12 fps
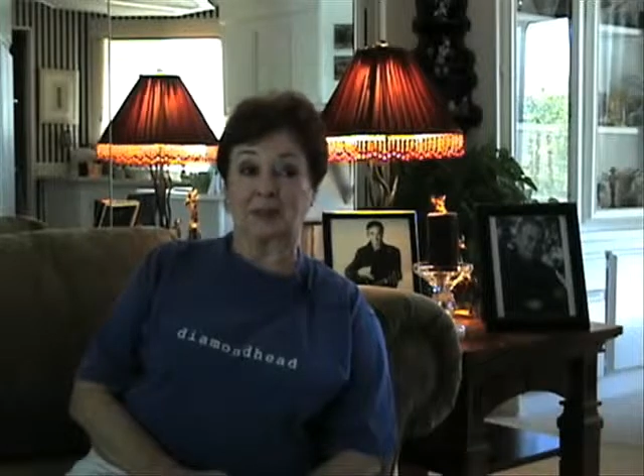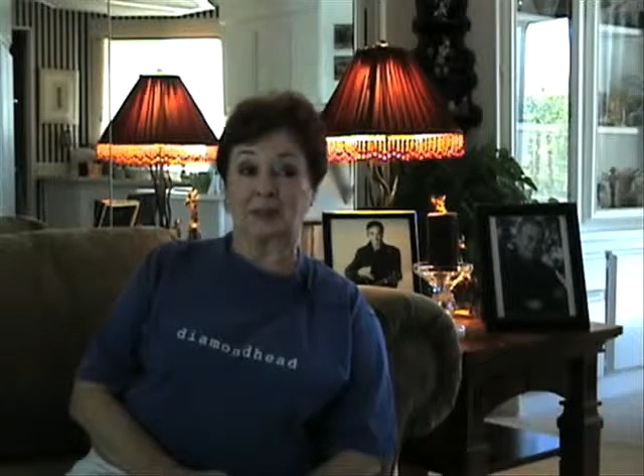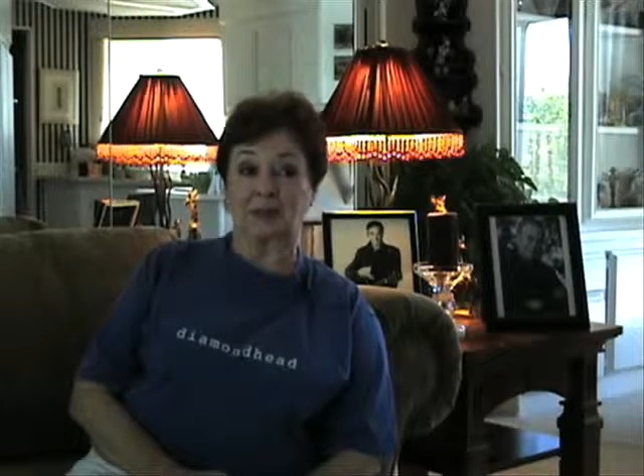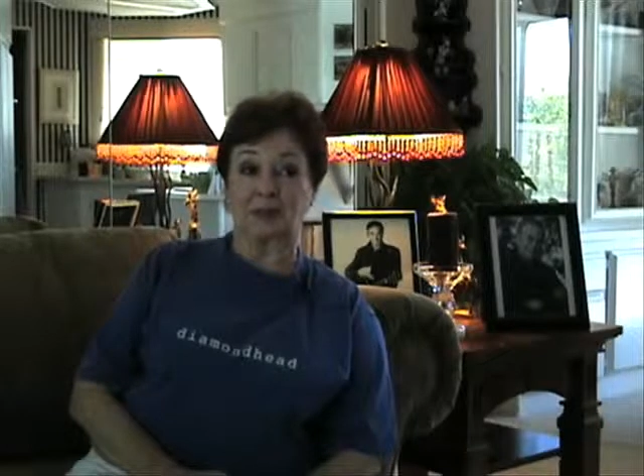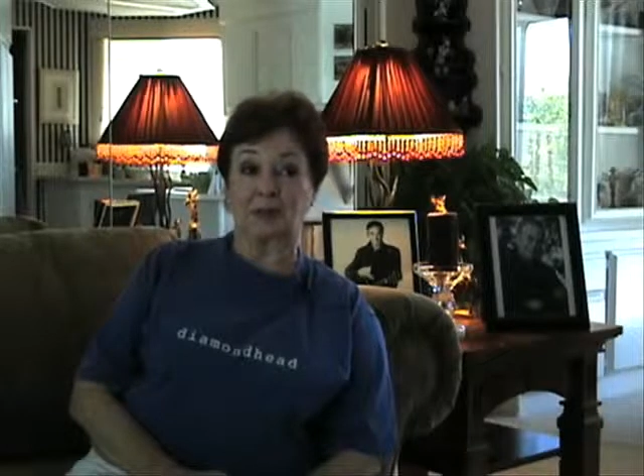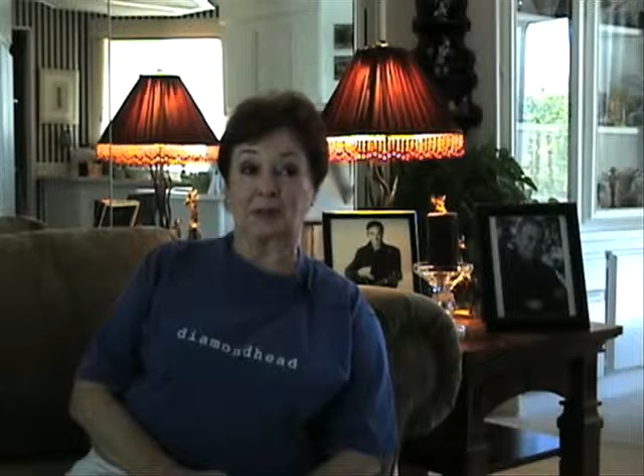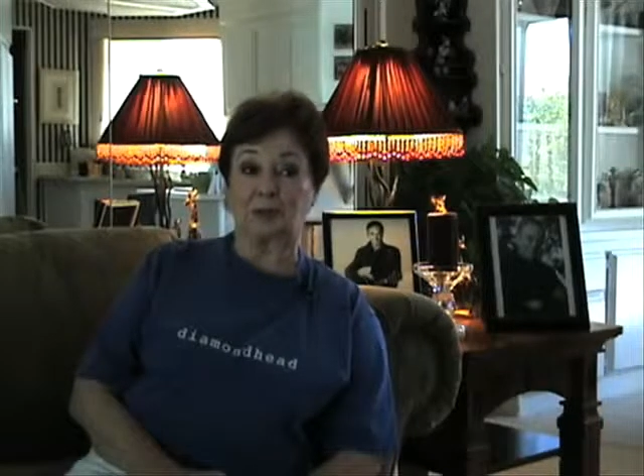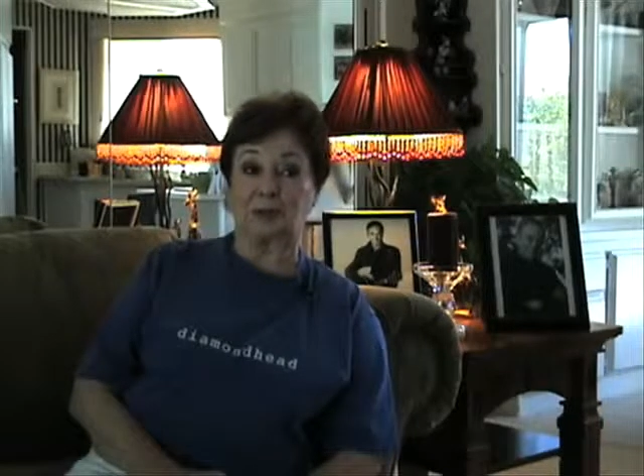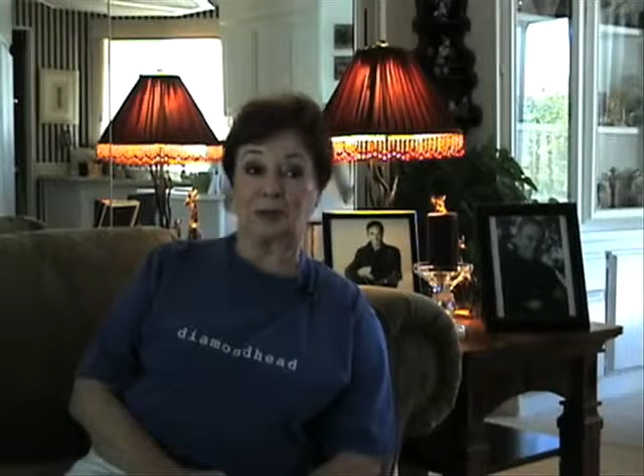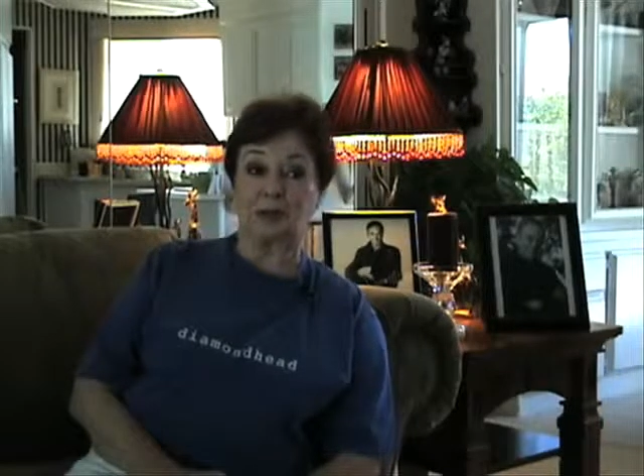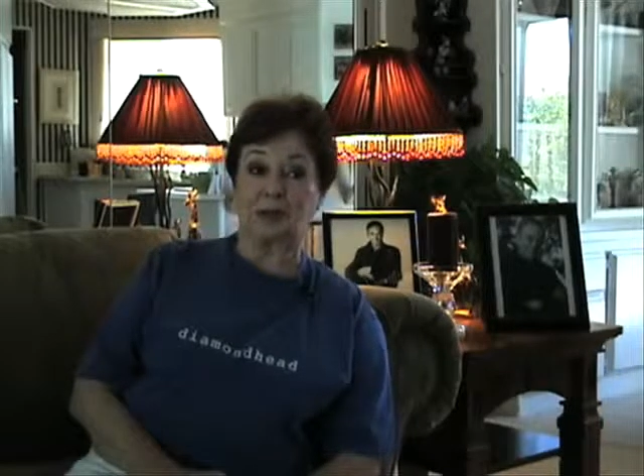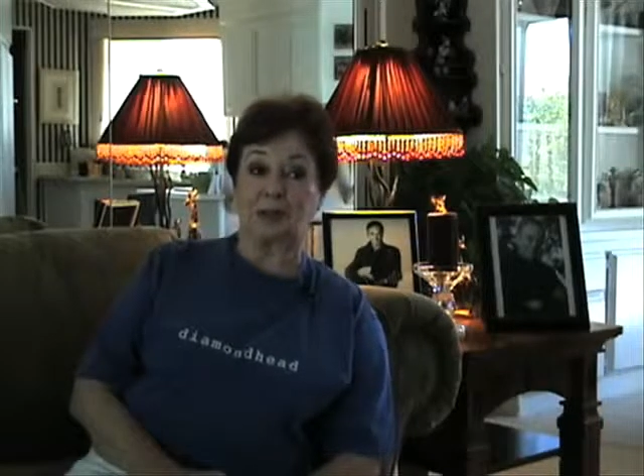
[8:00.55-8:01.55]
I'm a
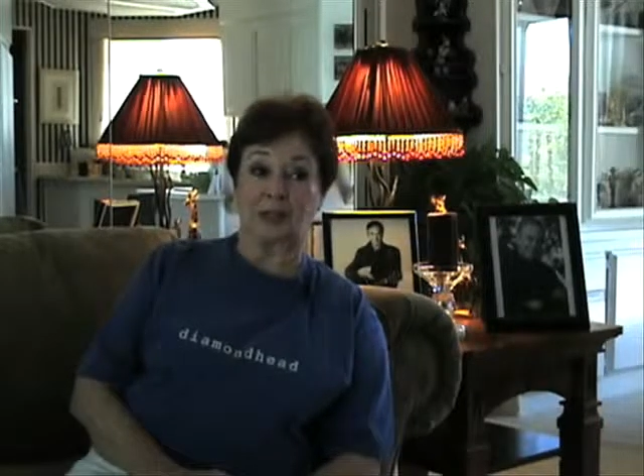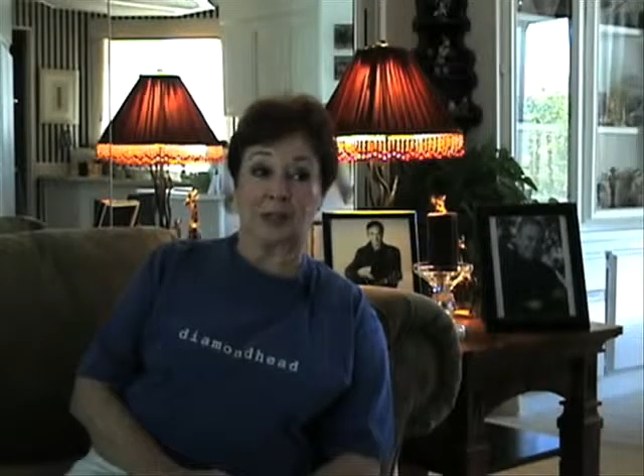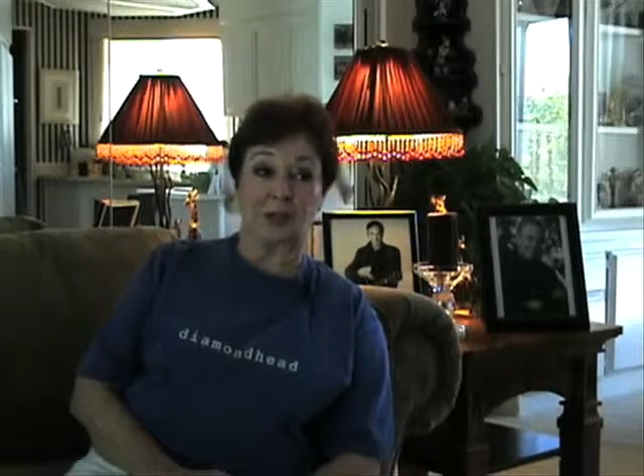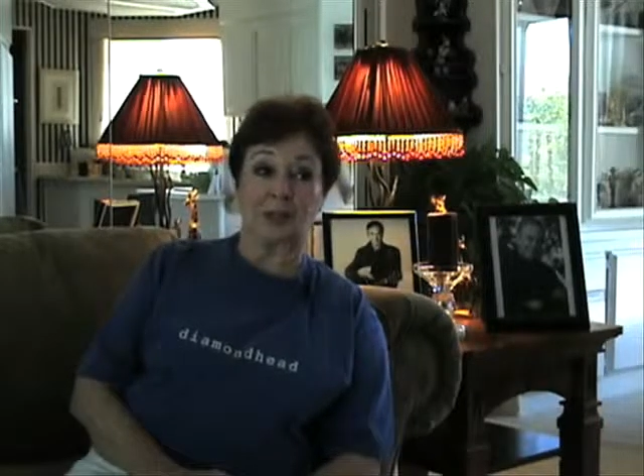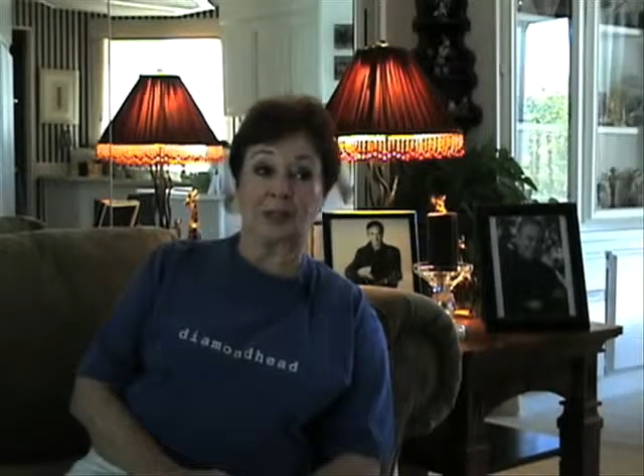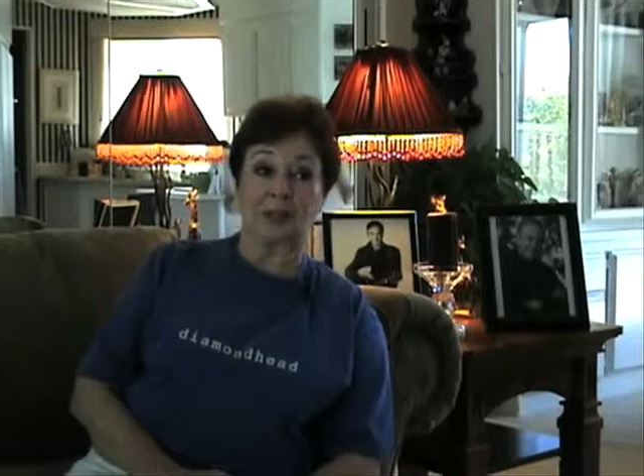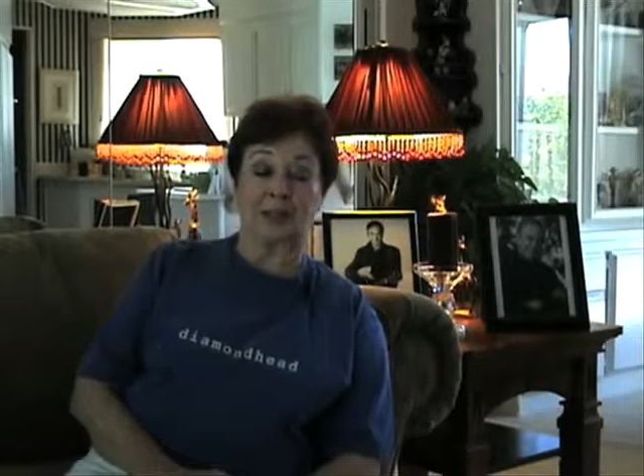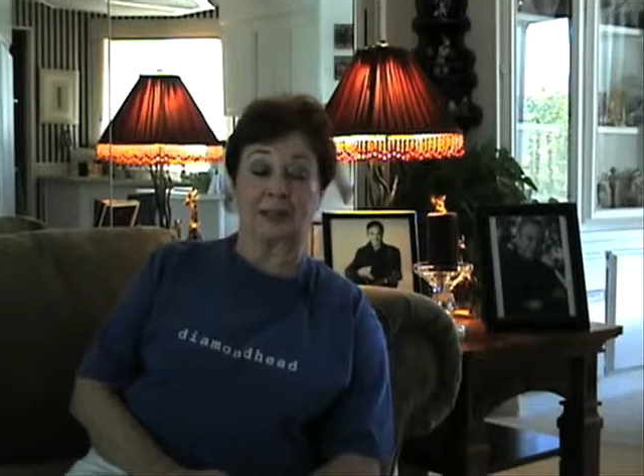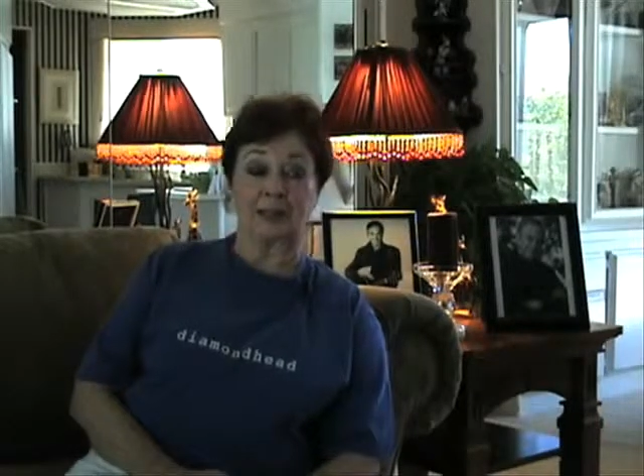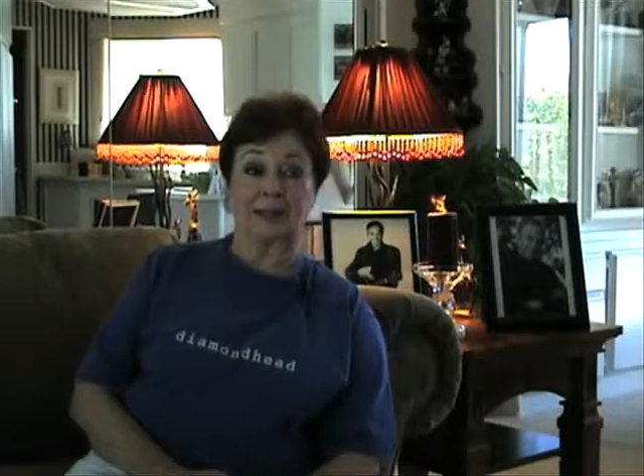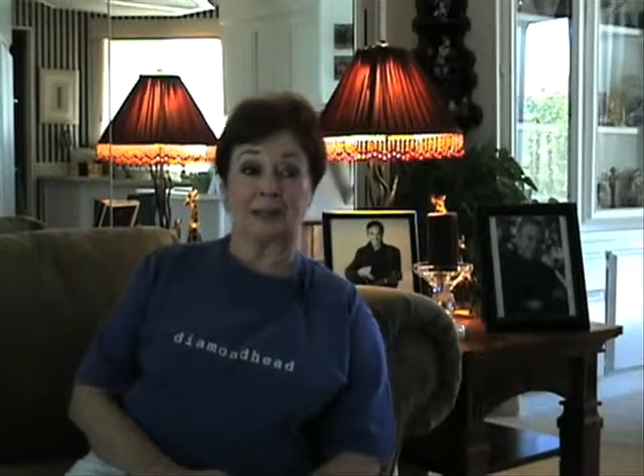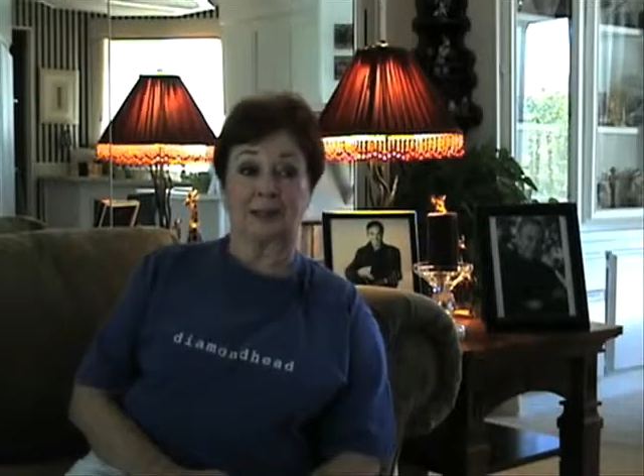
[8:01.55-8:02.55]
true diamond head.